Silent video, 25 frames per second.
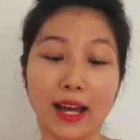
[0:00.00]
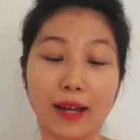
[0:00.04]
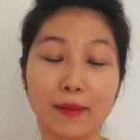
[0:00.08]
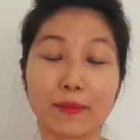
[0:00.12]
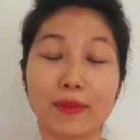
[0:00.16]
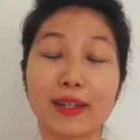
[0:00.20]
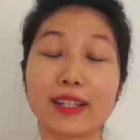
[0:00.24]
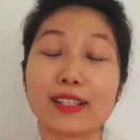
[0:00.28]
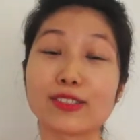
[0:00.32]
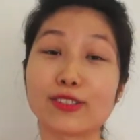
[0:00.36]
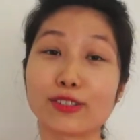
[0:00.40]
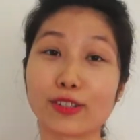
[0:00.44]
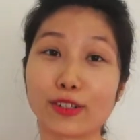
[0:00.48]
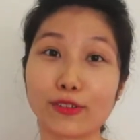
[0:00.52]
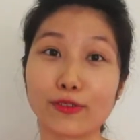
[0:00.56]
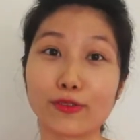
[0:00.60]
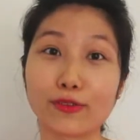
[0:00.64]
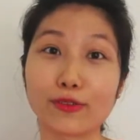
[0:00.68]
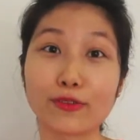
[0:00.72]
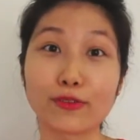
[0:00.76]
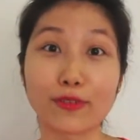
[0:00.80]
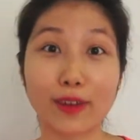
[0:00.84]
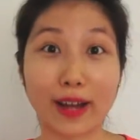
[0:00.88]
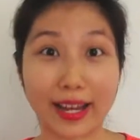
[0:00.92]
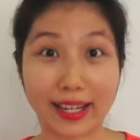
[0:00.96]
So for
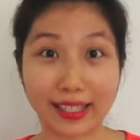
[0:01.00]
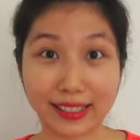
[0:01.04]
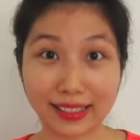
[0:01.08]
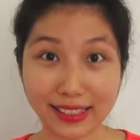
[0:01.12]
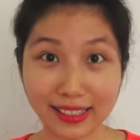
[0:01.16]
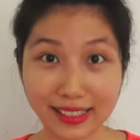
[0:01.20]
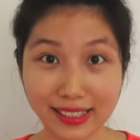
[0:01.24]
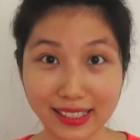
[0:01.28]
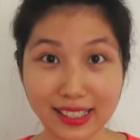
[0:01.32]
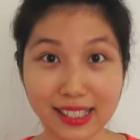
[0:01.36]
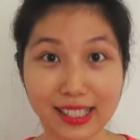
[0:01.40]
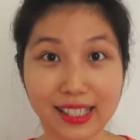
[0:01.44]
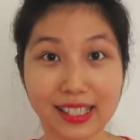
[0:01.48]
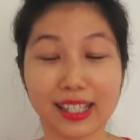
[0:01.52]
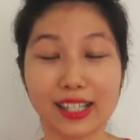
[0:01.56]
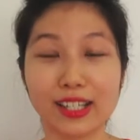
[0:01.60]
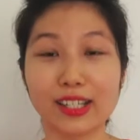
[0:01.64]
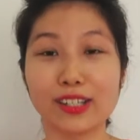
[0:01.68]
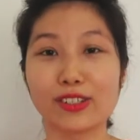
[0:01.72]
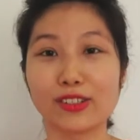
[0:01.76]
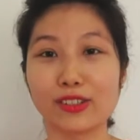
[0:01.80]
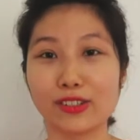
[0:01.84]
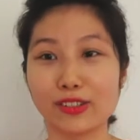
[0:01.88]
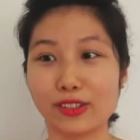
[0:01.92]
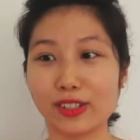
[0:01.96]
violin,
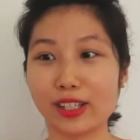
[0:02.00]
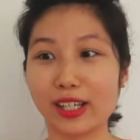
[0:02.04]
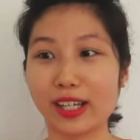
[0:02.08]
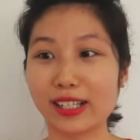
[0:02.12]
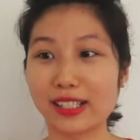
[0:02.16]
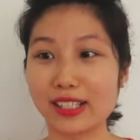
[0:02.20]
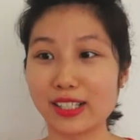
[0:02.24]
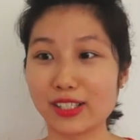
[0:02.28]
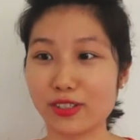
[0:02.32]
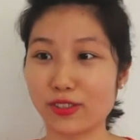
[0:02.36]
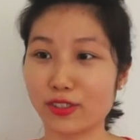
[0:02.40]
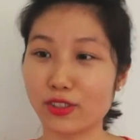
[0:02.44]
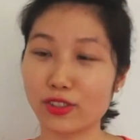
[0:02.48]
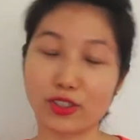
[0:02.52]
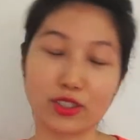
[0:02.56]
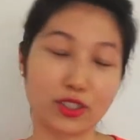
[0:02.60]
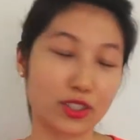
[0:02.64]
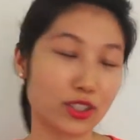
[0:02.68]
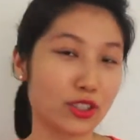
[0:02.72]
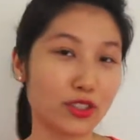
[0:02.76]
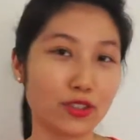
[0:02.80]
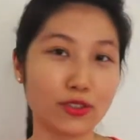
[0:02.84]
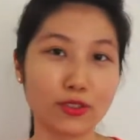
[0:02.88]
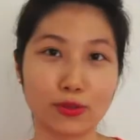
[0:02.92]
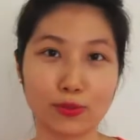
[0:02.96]
you can
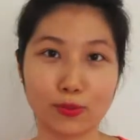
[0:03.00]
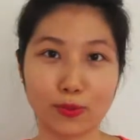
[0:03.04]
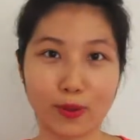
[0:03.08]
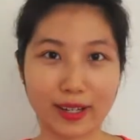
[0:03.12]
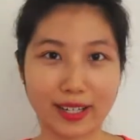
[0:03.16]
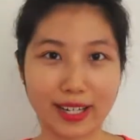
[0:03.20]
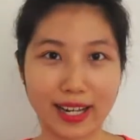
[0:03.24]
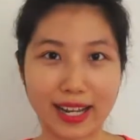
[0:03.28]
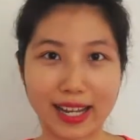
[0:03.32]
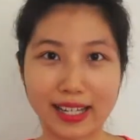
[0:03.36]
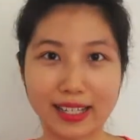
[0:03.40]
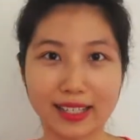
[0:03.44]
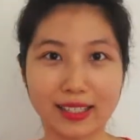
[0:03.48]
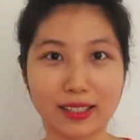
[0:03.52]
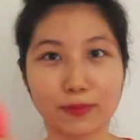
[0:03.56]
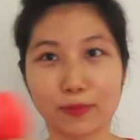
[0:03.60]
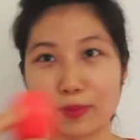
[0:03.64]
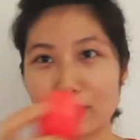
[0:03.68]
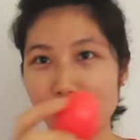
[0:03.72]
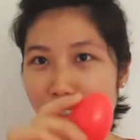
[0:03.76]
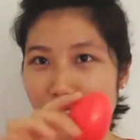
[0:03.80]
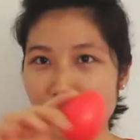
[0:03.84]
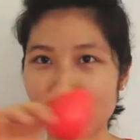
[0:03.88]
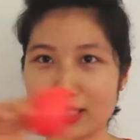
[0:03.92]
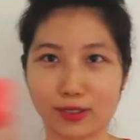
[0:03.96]
just use 1 egg
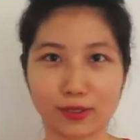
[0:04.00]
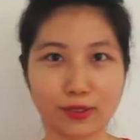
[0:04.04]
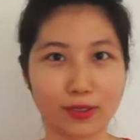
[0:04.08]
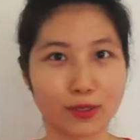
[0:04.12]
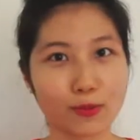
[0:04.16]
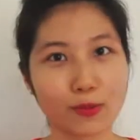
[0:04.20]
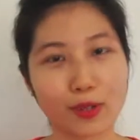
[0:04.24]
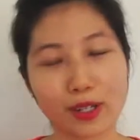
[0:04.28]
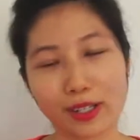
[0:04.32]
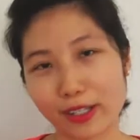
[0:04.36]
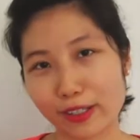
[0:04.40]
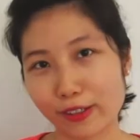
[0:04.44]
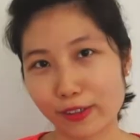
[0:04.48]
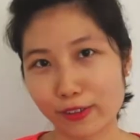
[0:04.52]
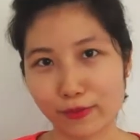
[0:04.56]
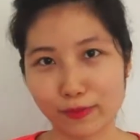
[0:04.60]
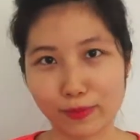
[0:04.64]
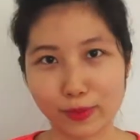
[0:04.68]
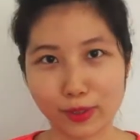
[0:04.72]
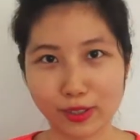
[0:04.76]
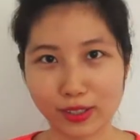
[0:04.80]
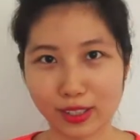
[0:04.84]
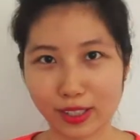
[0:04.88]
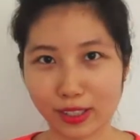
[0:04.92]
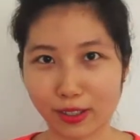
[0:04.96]
because there's only 1 line of
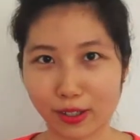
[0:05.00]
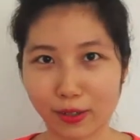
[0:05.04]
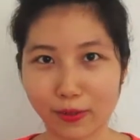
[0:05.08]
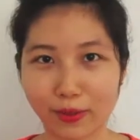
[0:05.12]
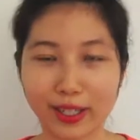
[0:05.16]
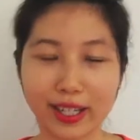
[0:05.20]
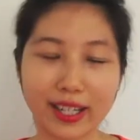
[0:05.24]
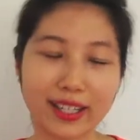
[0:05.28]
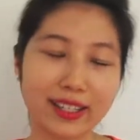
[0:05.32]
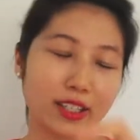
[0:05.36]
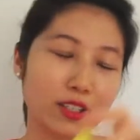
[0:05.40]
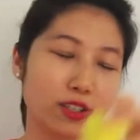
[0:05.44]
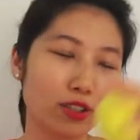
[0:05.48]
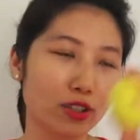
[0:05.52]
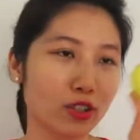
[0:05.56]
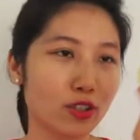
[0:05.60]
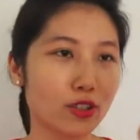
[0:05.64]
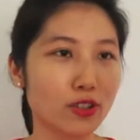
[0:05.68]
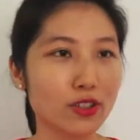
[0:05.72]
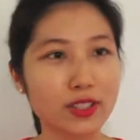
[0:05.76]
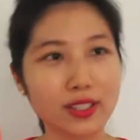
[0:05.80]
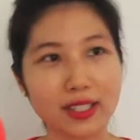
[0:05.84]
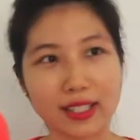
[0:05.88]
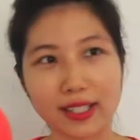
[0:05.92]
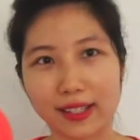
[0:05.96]
music going, and then you can
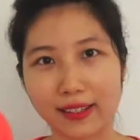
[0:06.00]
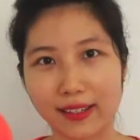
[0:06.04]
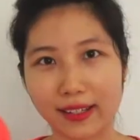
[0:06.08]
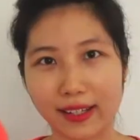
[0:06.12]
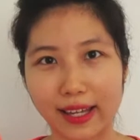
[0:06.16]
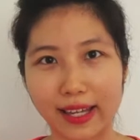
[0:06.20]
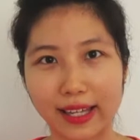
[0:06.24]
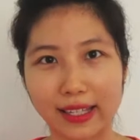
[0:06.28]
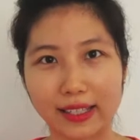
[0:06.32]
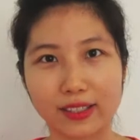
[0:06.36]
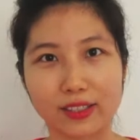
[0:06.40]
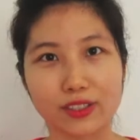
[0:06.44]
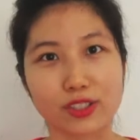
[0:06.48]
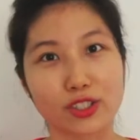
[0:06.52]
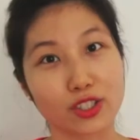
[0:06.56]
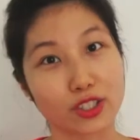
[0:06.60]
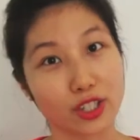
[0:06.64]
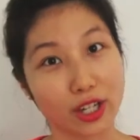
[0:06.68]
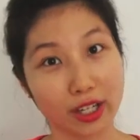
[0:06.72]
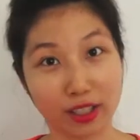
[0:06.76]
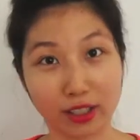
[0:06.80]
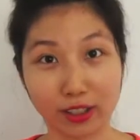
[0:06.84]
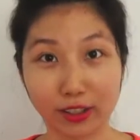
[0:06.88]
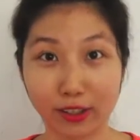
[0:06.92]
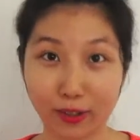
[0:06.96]
use the other egg to
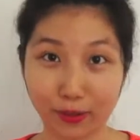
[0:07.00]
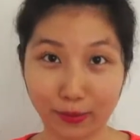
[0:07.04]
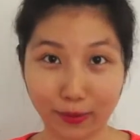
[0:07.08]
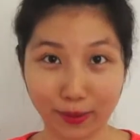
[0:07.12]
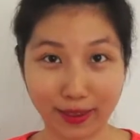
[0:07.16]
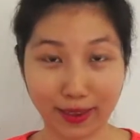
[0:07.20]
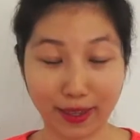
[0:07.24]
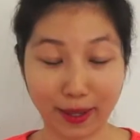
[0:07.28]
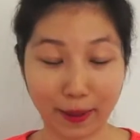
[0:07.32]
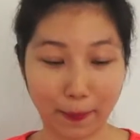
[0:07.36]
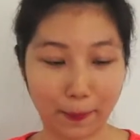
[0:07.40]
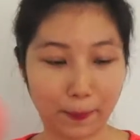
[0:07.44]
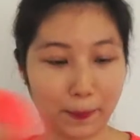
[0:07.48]
shake along with them.